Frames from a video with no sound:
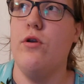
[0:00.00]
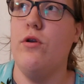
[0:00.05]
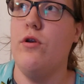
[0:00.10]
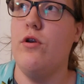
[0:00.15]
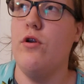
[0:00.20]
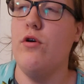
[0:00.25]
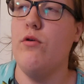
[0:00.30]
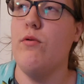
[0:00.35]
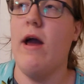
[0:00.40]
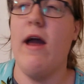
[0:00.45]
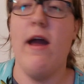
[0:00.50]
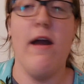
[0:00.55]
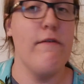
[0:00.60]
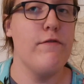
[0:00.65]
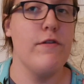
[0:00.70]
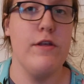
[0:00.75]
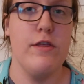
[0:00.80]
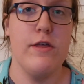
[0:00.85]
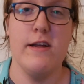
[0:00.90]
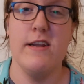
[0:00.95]
do
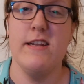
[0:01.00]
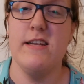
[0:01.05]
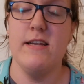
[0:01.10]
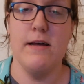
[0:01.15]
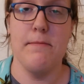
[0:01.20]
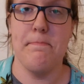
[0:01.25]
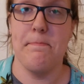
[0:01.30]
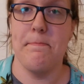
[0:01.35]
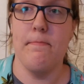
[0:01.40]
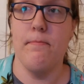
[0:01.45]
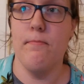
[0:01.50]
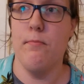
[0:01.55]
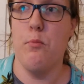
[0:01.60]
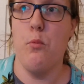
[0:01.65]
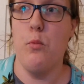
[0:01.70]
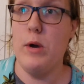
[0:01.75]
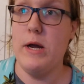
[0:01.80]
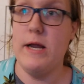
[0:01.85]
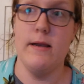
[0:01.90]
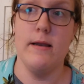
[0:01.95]
everything to
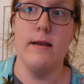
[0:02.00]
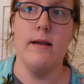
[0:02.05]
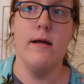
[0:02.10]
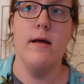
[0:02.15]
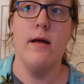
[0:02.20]
win.